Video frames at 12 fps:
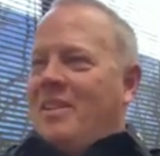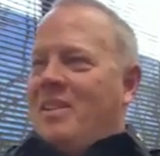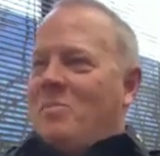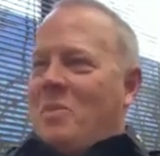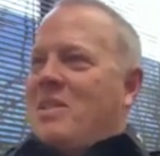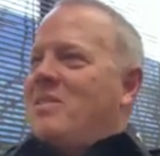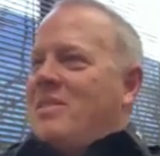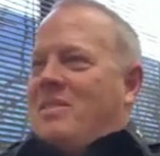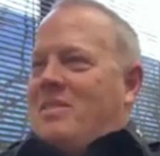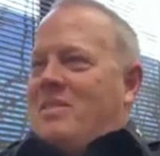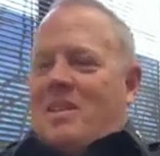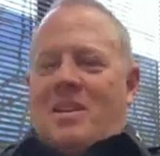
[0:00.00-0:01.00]
it's
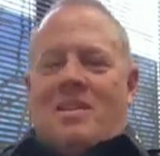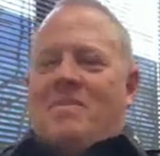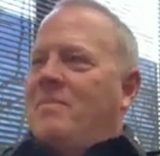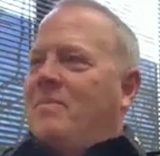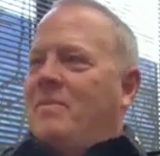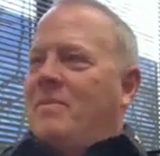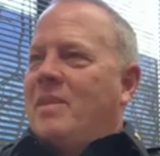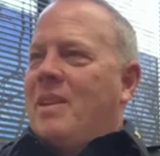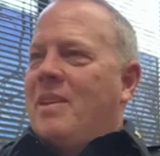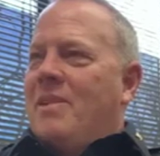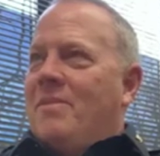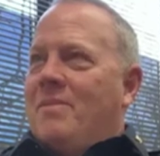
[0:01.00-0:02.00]
basically saying
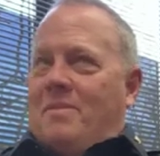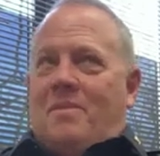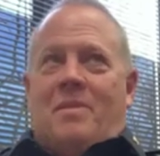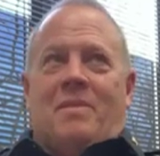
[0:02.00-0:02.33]
you know